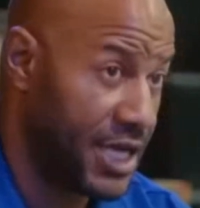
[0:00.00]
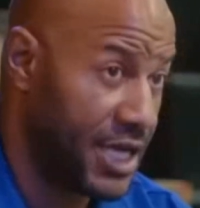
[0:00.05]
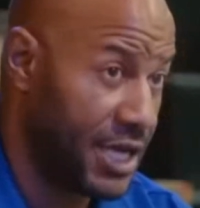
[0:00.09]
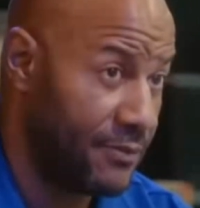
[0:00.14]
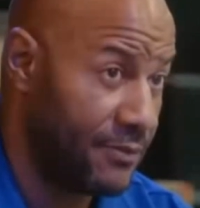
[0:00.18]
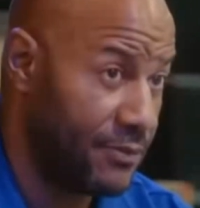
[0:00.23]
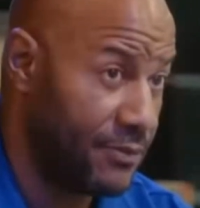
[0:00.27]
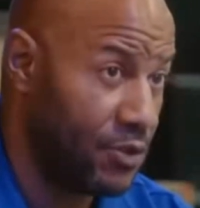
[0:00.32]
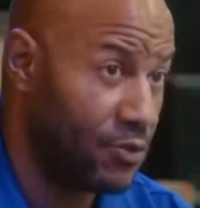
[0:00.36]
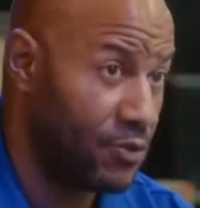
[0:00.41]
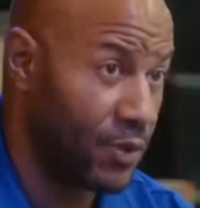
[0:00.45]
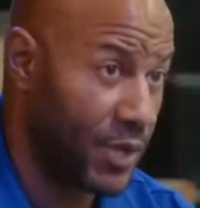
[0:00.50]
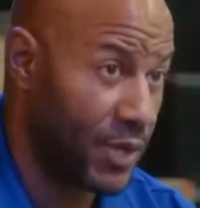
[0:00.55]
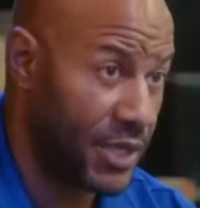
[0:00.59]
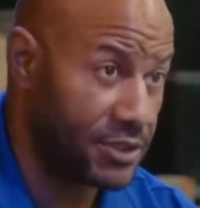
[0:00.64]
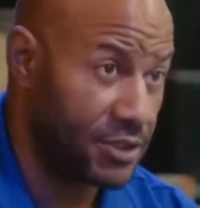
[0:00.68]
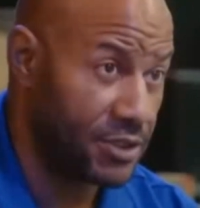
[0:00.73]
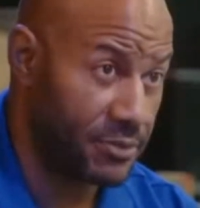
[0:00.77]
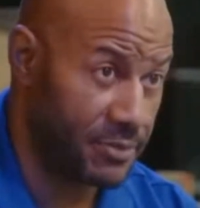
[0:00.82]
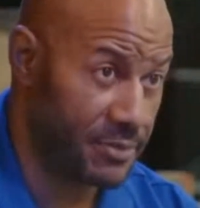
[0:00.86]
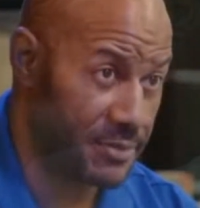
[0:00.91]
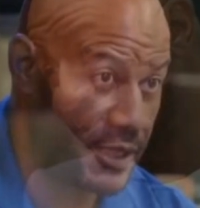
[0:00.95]
Gossip
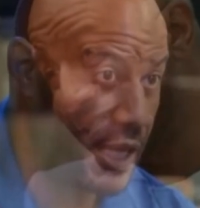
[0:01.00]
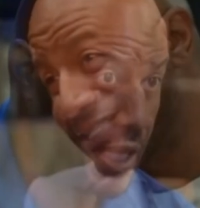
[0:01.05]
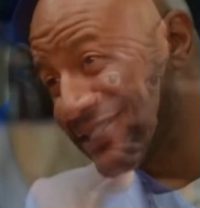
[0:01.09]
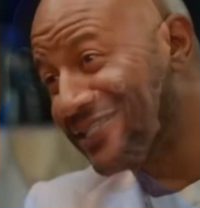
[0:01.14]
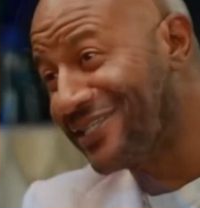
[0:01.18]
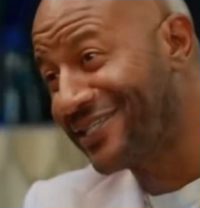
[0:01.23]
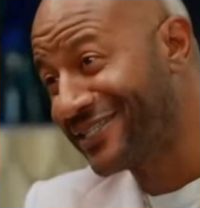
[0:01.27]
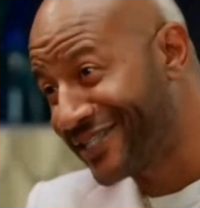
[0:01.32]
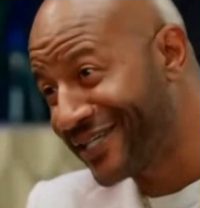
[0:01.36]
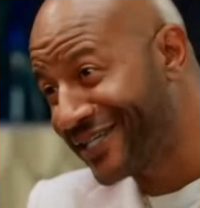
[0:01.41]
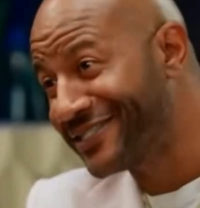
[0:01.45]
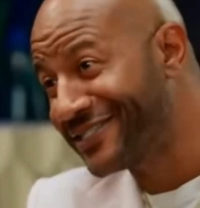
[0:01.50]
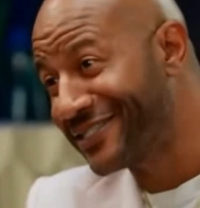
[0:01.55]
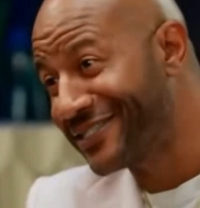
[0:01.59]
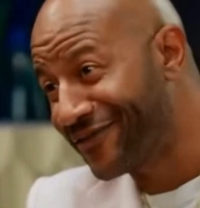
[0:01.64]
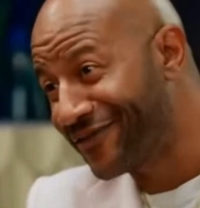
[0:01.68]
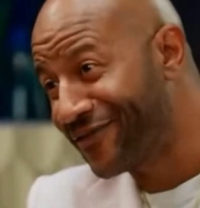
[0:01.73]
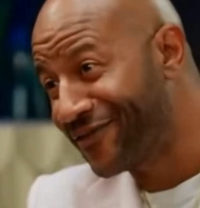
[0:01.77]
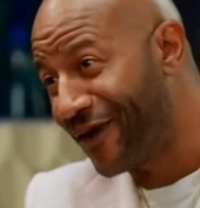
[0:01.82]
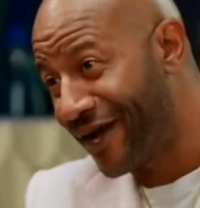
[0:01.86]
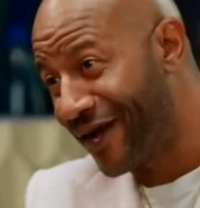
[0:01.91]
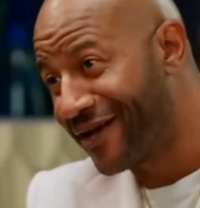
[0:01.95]
blogs and social
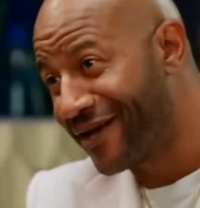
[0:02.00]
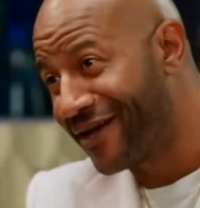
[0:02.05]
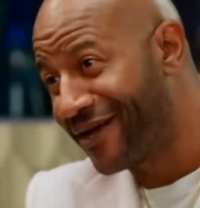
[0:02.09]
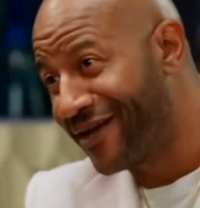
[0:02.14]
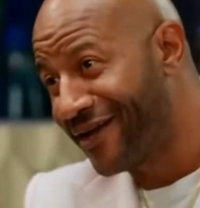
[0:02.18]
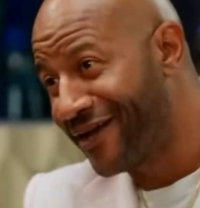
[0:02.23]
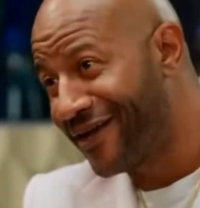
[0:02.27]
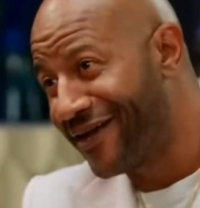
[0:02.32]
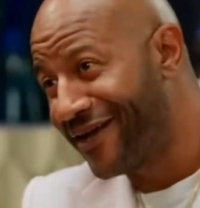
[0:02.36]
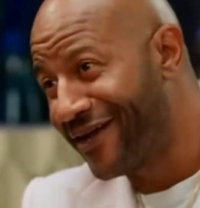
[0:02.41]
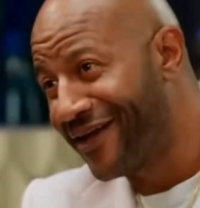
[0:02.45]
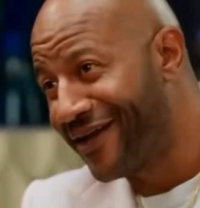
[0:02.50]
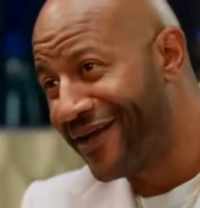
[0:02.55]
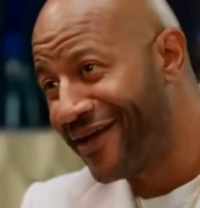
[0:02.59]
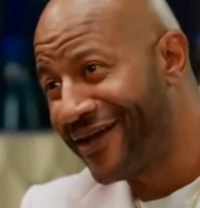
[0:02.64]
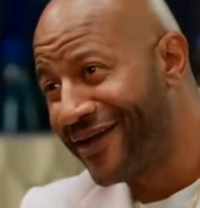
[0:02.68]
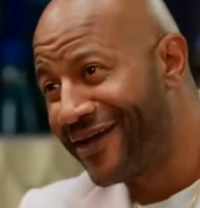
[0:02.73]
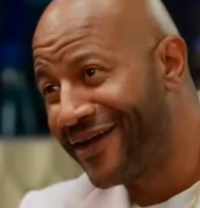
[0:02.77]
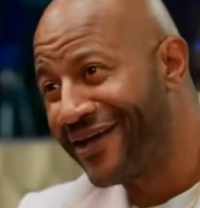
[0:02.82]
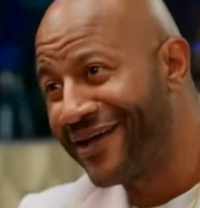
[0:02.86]
media outlets took the